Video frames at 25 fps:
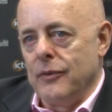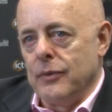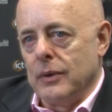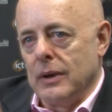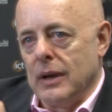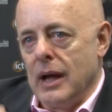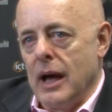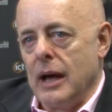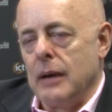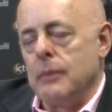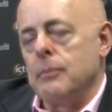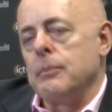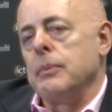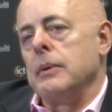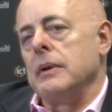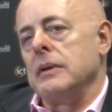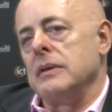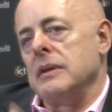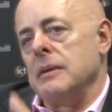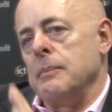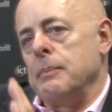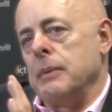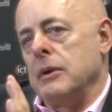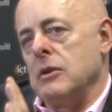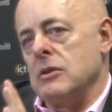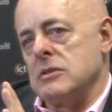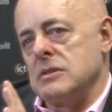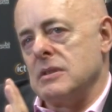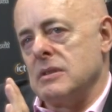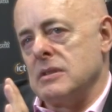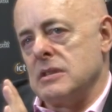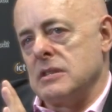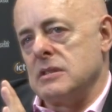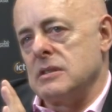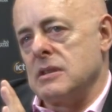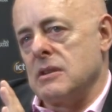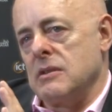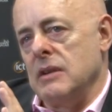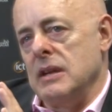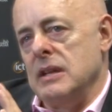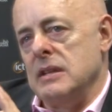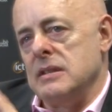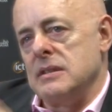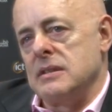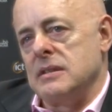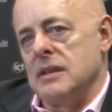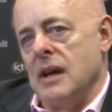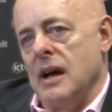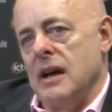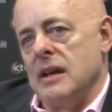if you like, but because of the
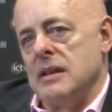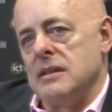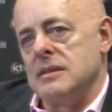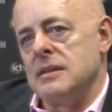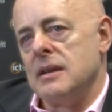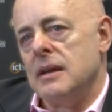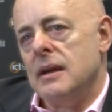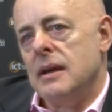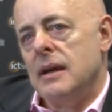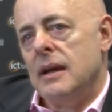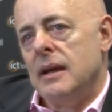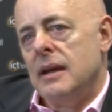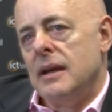screen size,